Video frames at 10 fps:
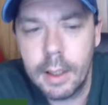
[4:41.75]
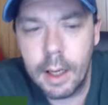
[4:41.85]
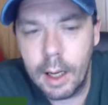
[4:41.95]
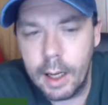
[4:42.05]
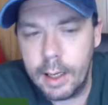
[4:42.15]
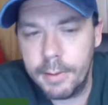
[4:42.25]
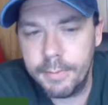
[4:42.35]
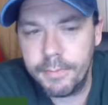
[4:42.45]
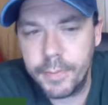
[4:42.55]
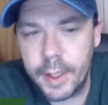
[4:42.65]

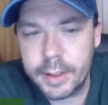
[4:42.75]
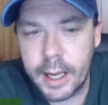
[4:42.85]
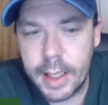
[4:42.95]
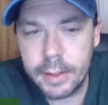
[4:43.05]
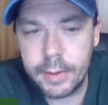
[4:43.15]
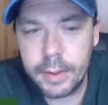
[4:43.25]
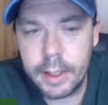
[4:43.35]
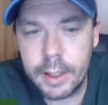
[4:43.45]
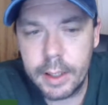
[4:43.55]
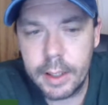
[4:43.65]
There's
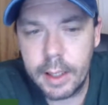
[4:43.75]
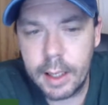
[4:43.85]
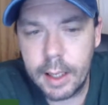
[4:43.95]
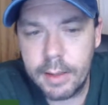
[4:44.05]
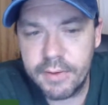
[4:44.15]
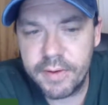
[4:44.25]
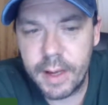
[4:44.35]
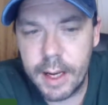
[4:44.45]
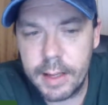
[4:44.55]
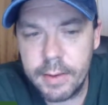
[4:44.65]
actually
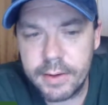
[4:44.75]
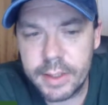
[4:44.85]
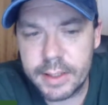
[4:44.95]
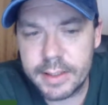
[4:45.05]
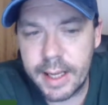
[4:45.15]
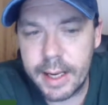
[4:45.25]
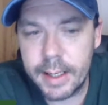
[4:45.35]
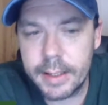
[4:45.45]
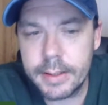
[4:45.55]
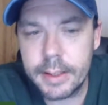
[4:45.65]
inside there's a
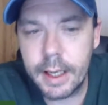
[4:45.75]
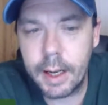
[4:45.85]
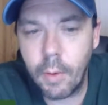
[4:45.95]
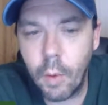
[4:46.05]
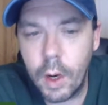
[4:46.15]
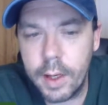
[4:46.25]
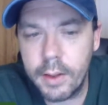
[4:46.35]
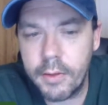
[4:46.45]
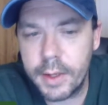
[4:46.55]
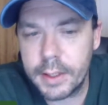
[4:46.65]
settings, and one of
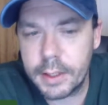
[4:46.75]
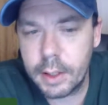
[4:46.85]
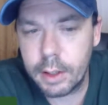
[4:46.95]
the things